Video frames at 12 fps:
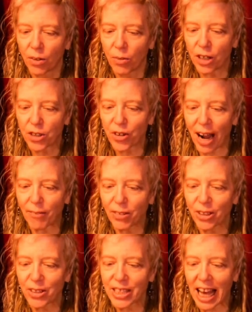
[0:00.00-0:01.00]
where
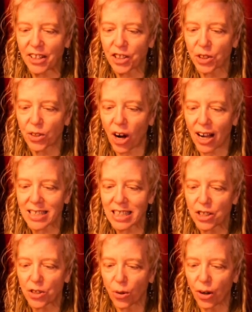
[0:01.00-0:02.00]
travelers had to cross
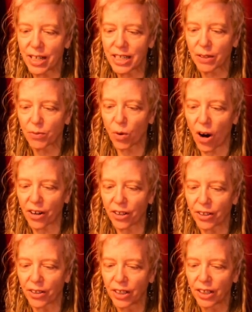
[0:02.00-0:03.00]
the torrents of
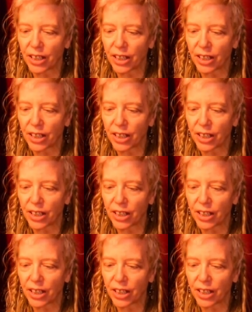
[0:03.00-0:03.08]
water